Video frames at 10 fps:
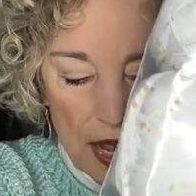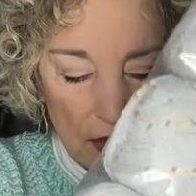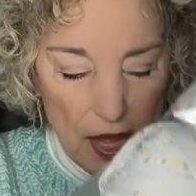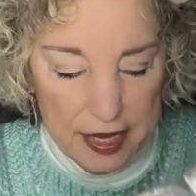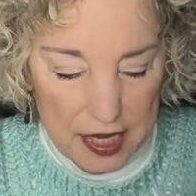
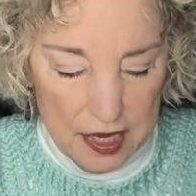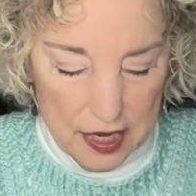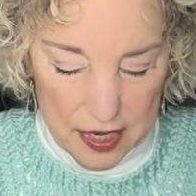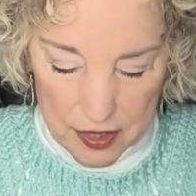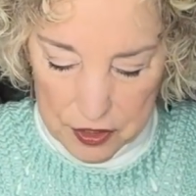I like
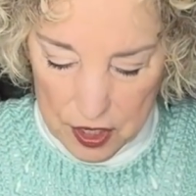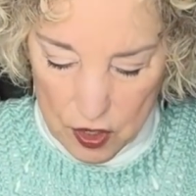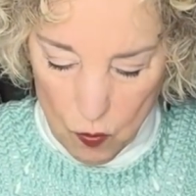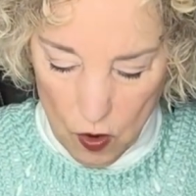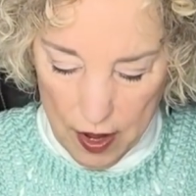it, and I'll tell
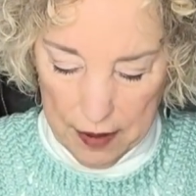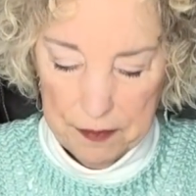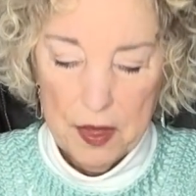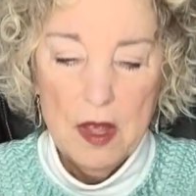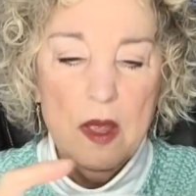you
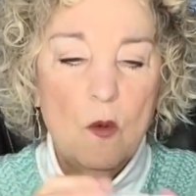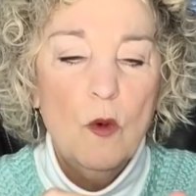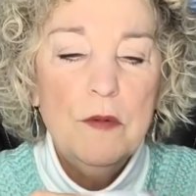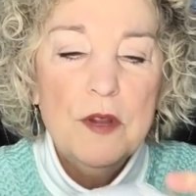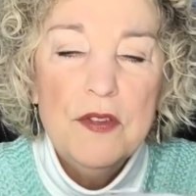why.
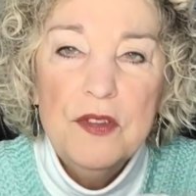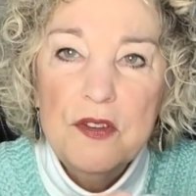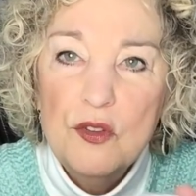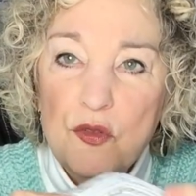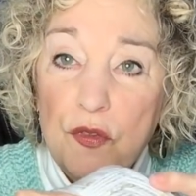One reason
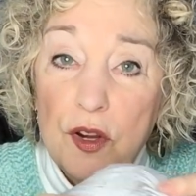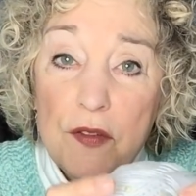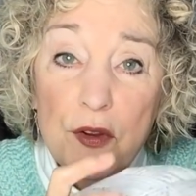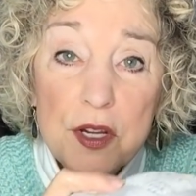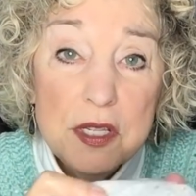is it's
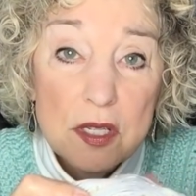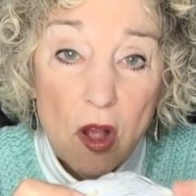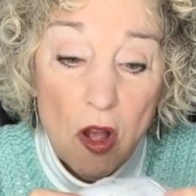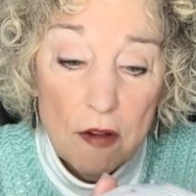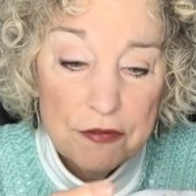very, very
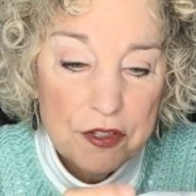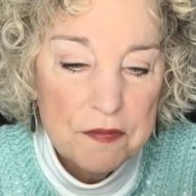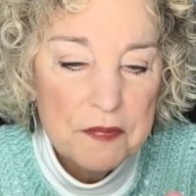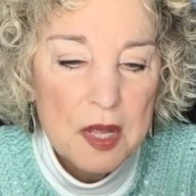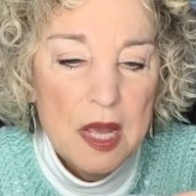
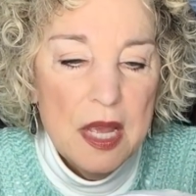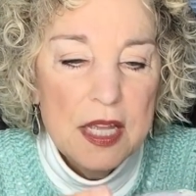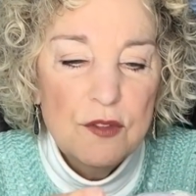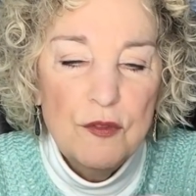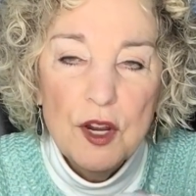soft.
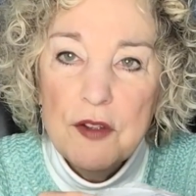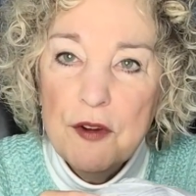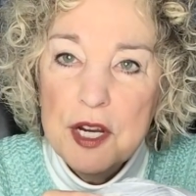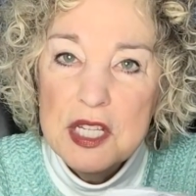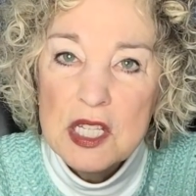It's very,
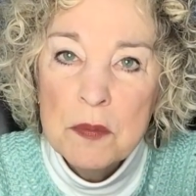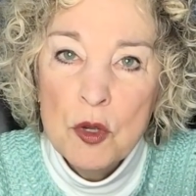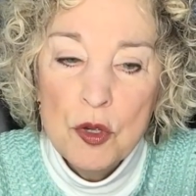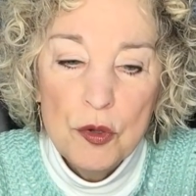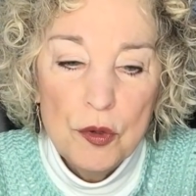very
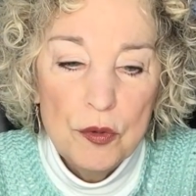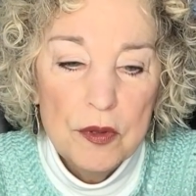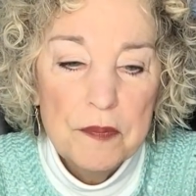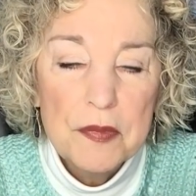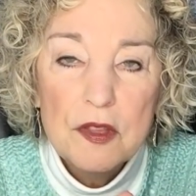
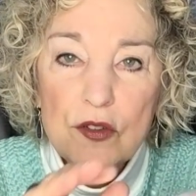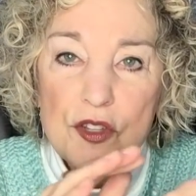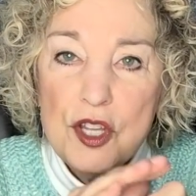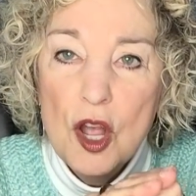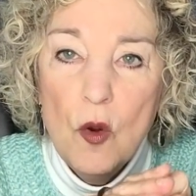smooth.
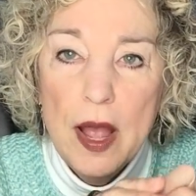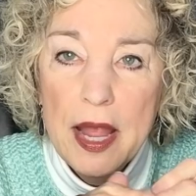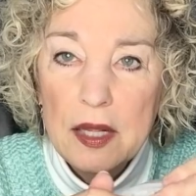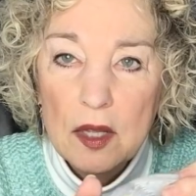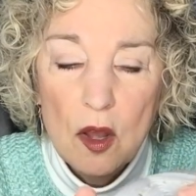There's no
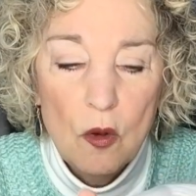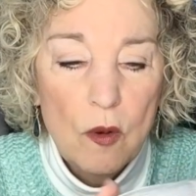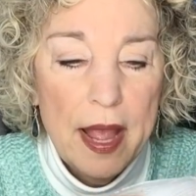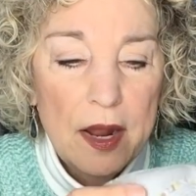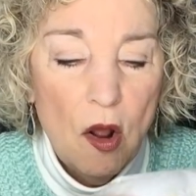
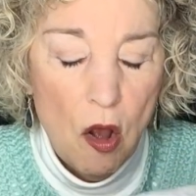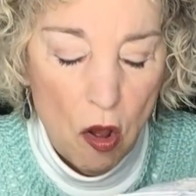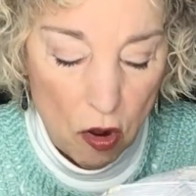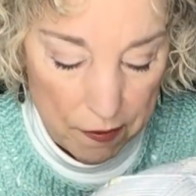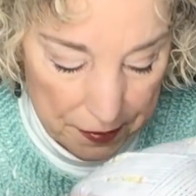halo at
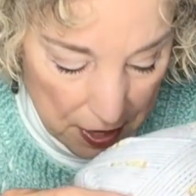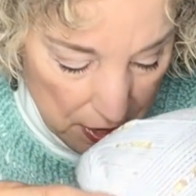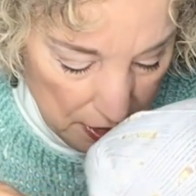all.